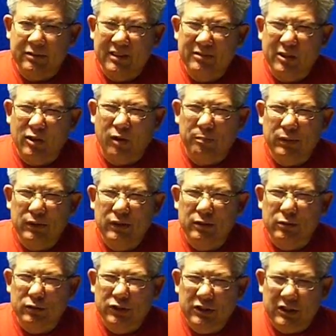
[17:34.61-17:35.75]
Right? We call it
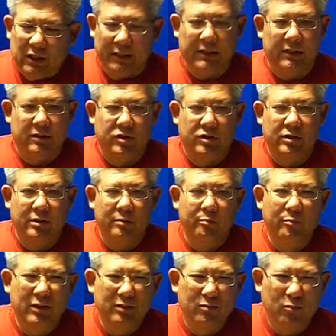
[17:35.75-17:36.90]
political science.
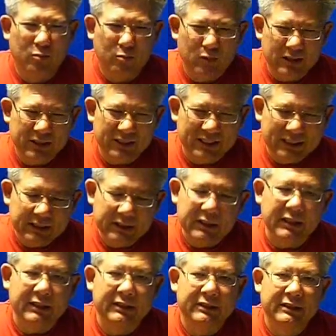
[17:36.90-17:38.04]
But where's the
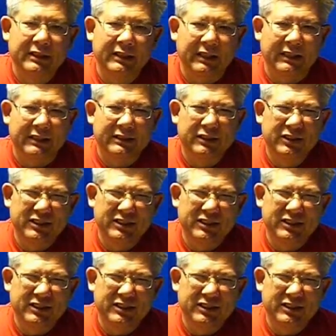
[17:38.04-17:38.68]
science, they ask?